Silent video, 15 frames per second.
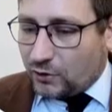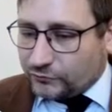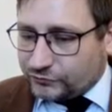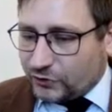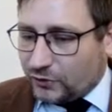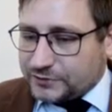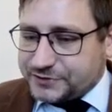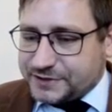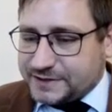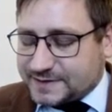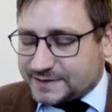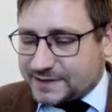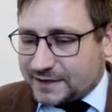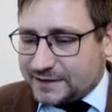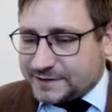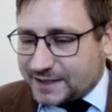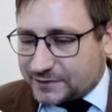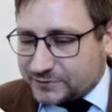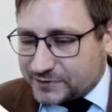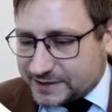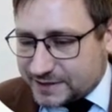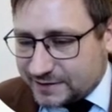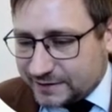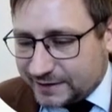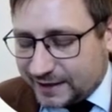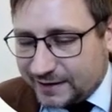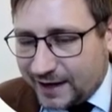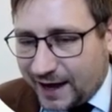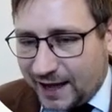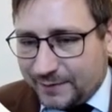Ontology in Statu Nascendi
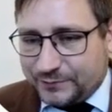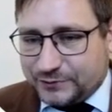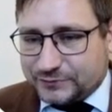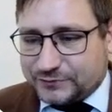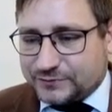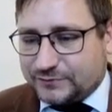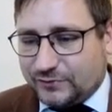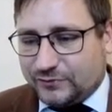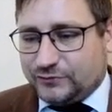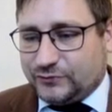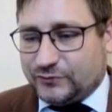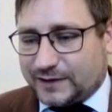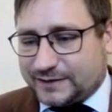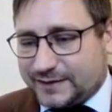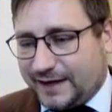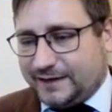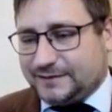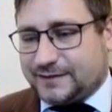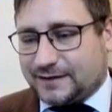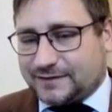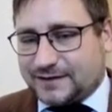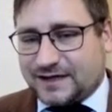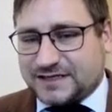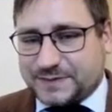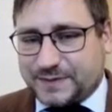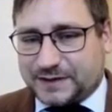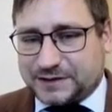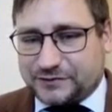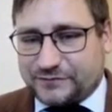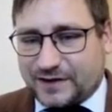can help you to attain that, as a
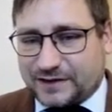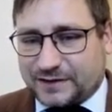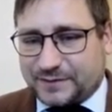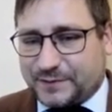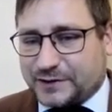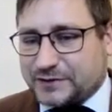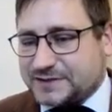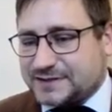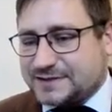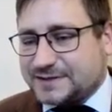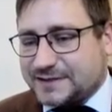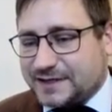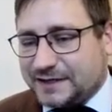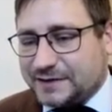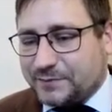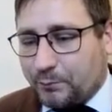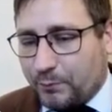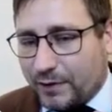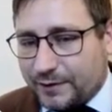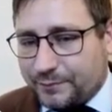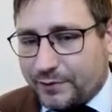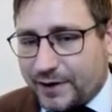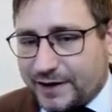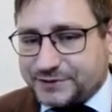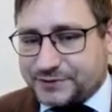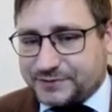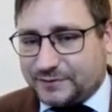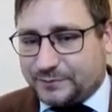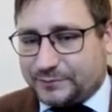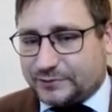matter of fact, because it's in
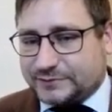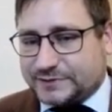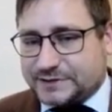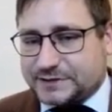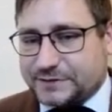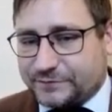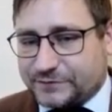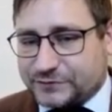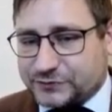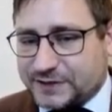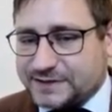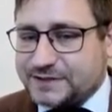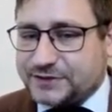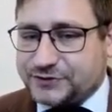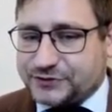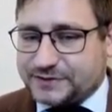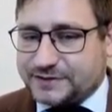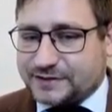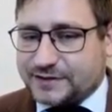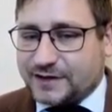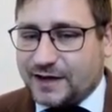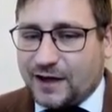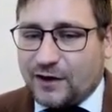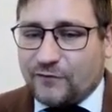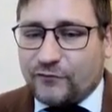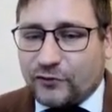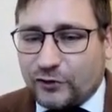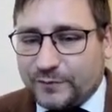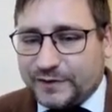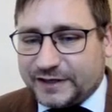perpetual process of transitioning,
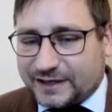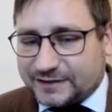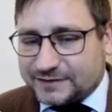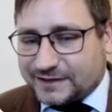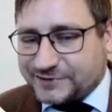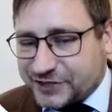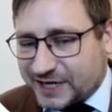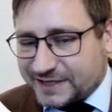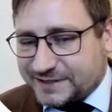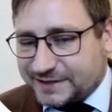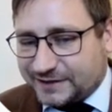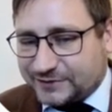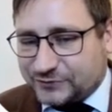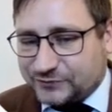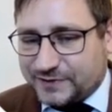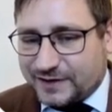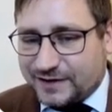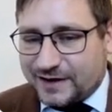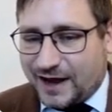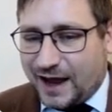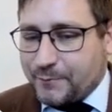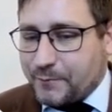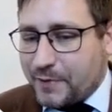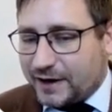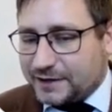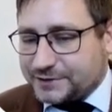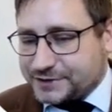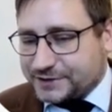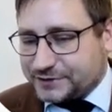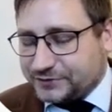forming, and adjusting to the
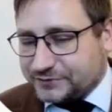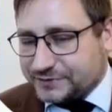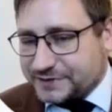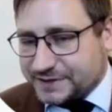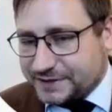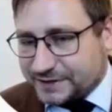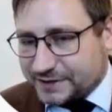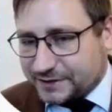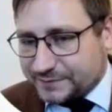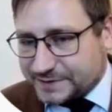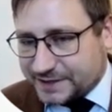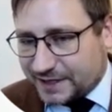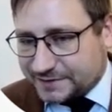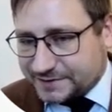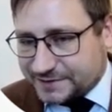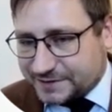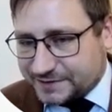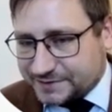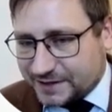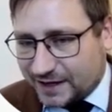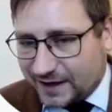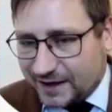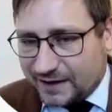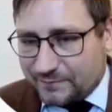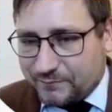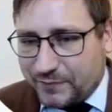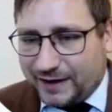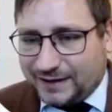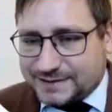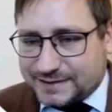emerging new circumstances.
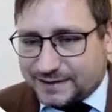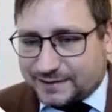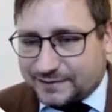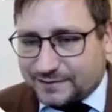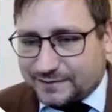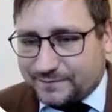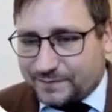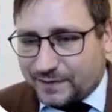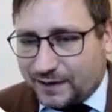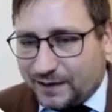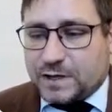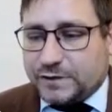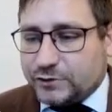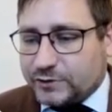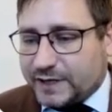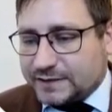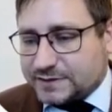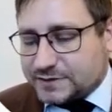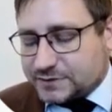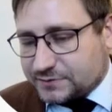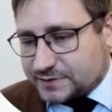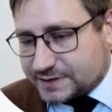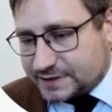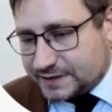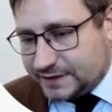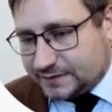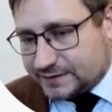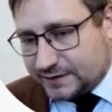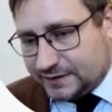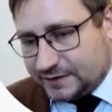Basically, you can
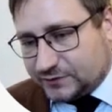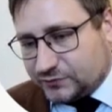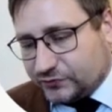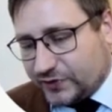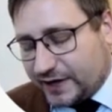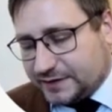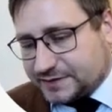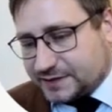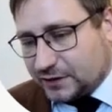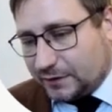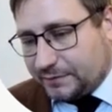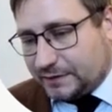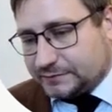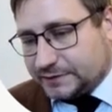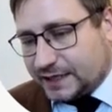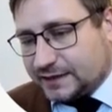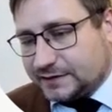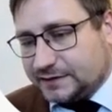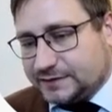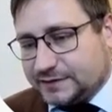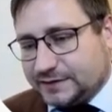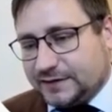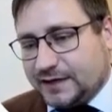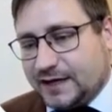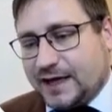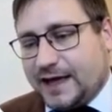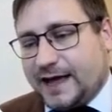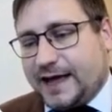succeed in today's global reality.